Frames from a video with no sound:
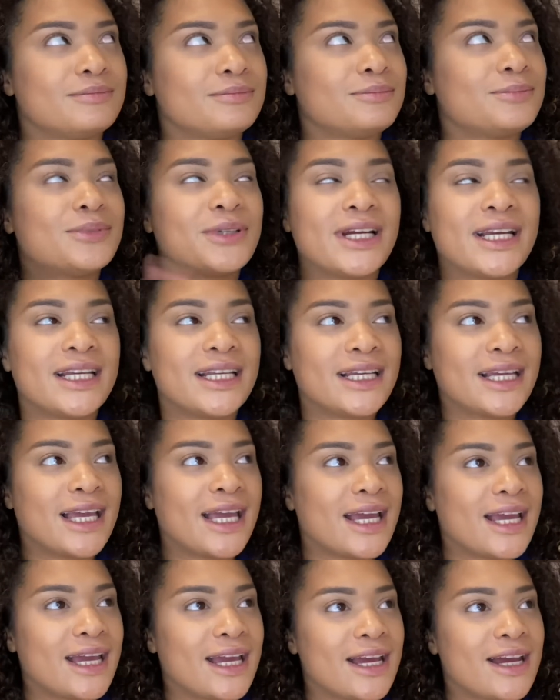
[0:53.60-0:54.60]
braiding
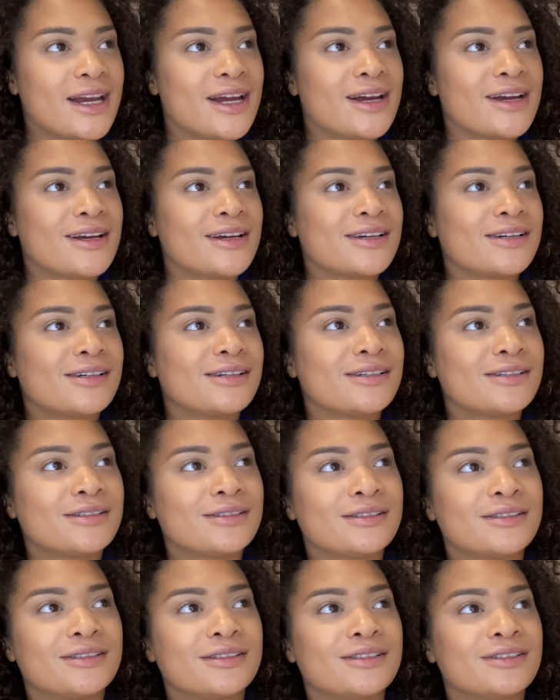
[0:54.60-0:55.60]
hair,
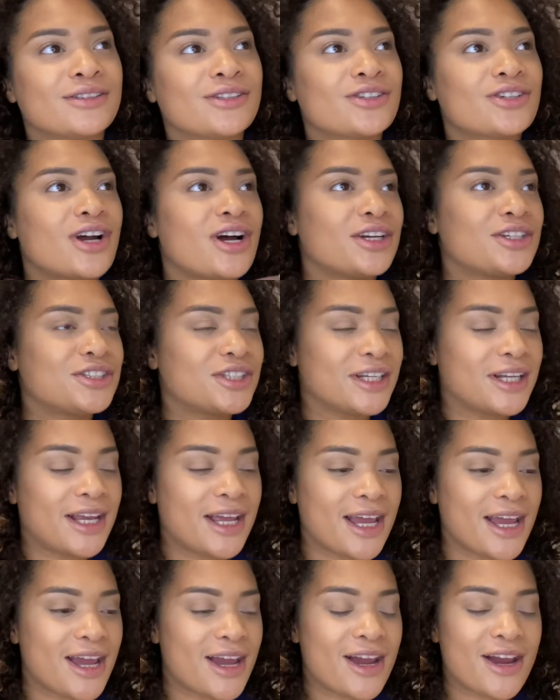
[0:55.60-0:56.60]
crochet
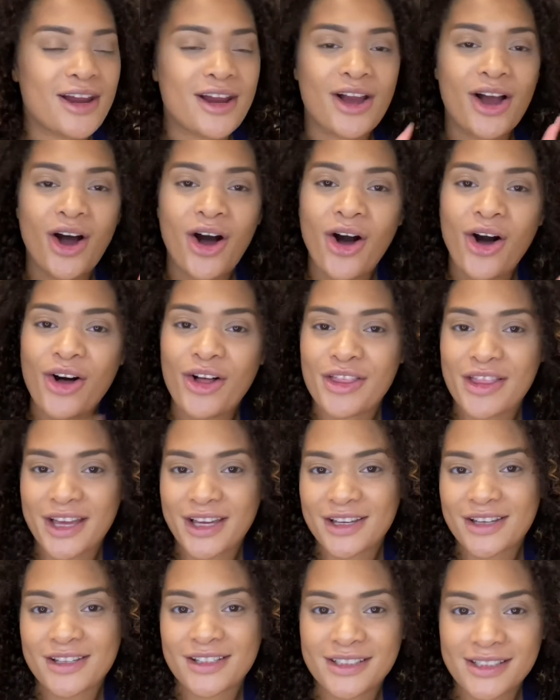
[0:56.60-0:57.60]
hair, all that
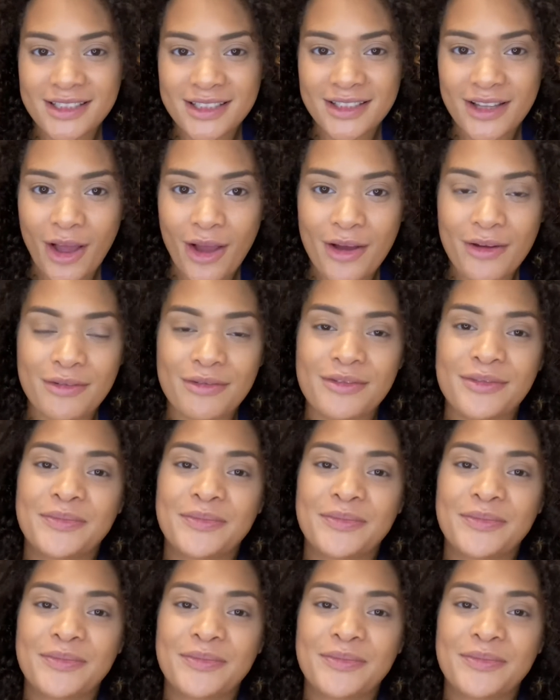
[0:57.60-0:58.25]
good stuff.